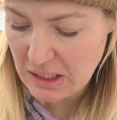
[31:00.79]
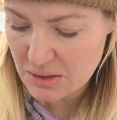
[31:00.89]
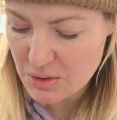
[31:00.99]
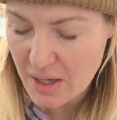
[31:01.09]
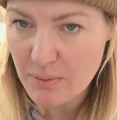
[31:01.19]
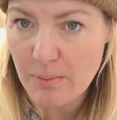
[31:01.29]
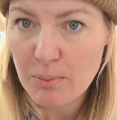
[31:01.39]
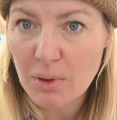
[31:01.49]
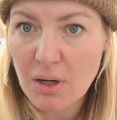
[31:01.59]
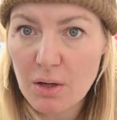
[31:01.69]
I'll try and
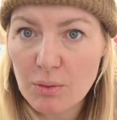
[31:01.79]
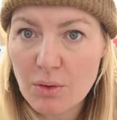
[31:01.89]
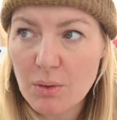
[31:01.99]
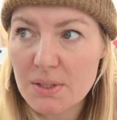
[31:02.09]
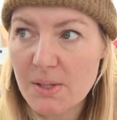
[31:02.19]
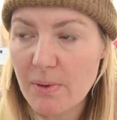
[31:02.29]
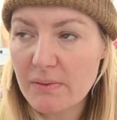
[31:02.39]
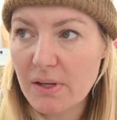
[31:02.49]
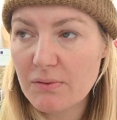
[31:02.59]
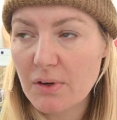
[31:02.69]
remember. I'll record some of
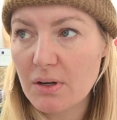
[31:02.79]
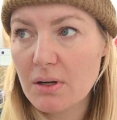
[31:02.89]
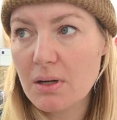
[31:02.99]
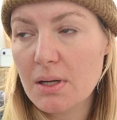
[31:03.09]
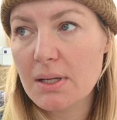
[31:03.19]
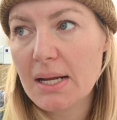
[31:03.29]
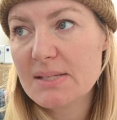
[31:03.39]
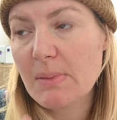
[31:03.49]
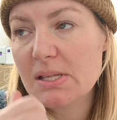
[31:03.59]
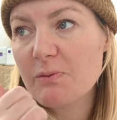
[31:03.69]
it for
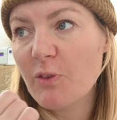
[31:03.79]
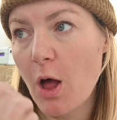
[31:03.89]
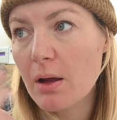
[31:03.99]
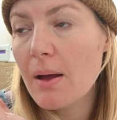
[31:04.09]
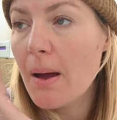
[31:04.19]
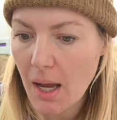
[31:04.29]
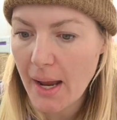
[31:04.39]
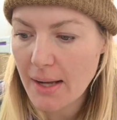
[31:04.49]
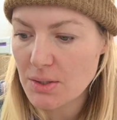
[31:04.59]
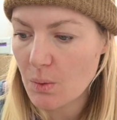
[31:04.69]
next month's vlog. I
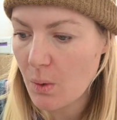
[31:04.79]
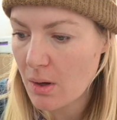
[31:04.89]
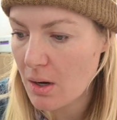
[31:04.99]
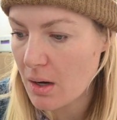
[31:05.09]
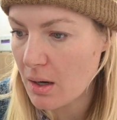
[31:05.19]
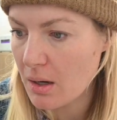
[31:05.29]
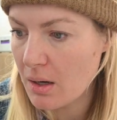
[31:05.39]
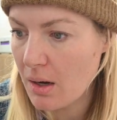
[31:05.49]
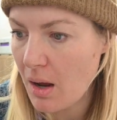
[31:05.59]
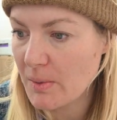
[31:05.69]
had to order
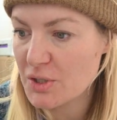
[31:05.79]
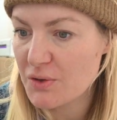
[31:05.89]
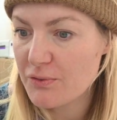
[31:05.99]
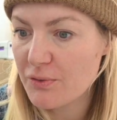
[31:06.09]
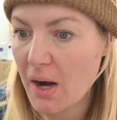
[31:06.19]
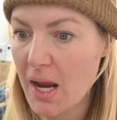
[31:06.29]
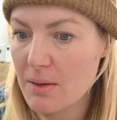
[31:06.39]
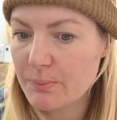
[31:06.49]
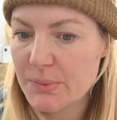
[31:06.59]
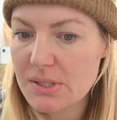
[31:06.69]
a bunch of
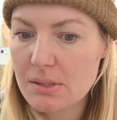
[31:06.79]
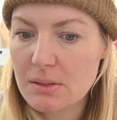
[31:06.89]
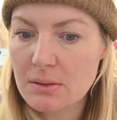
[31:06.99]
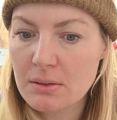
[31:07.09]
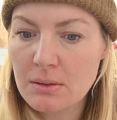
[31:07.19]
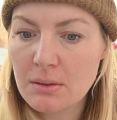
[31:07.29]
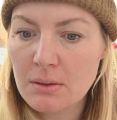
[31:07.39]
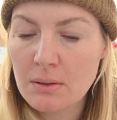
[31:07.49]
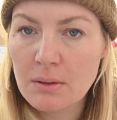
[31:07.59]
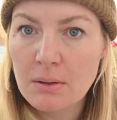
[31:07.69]
frames.
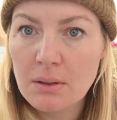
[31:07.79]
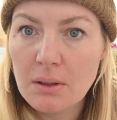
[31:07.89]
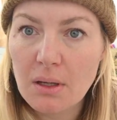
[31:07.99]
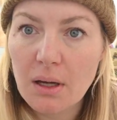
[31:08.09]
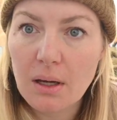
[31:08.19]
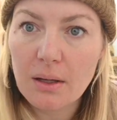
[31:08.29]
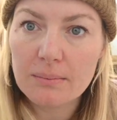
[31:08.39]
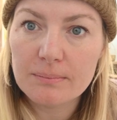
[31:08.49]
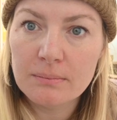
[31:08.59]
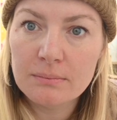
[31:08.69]

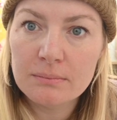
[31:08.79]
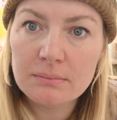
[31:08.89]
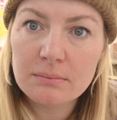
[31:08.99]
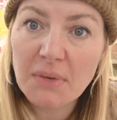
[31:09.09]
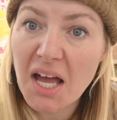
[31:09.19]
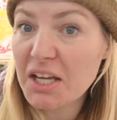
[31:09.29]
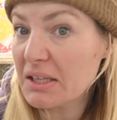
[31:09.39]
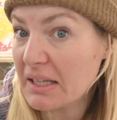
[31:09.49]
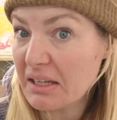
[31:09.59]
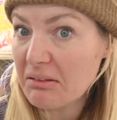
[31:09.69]
I
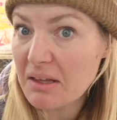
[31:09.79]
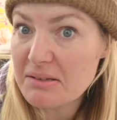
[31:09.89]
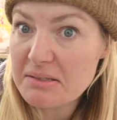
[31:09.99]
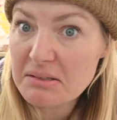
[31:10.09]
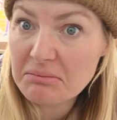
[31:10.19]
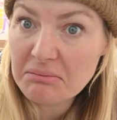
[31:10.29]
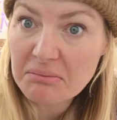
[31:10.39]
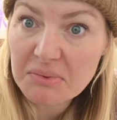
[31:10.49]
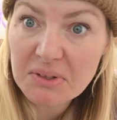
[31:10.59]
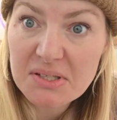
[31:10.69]
can link these
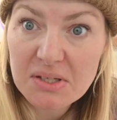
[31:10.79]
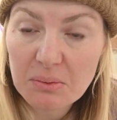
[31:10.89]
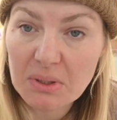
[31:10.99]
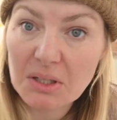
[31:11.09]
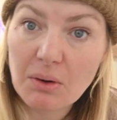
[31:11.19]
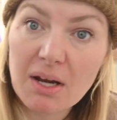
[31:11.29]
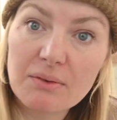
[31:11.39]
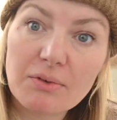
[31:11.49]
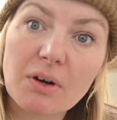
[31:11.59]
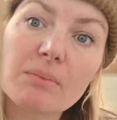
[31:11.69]
because they're really great
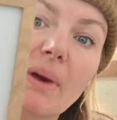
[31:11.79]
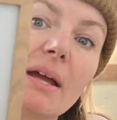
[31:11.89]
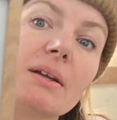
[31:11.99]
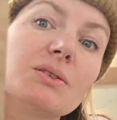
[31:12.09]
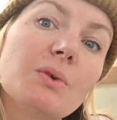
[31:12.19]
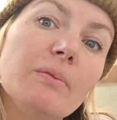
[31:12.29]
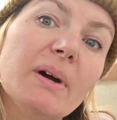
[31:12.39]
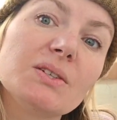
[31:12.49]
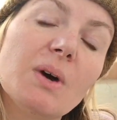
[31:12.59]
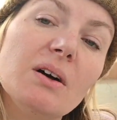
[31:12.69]
for my 12
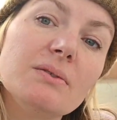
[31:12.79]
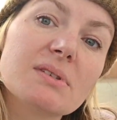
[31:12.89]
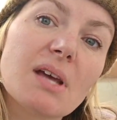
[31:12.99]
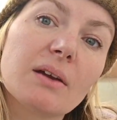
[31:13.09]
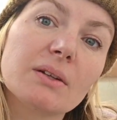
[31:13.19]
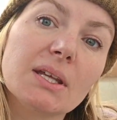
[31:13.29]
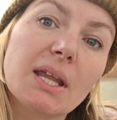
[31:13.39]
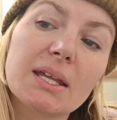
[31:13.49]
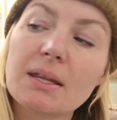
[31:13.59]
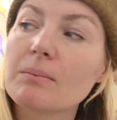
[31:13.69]
by 12s. I really
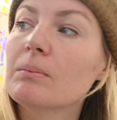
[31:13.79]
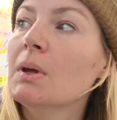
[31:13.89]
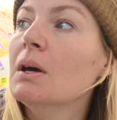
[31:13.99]
like them.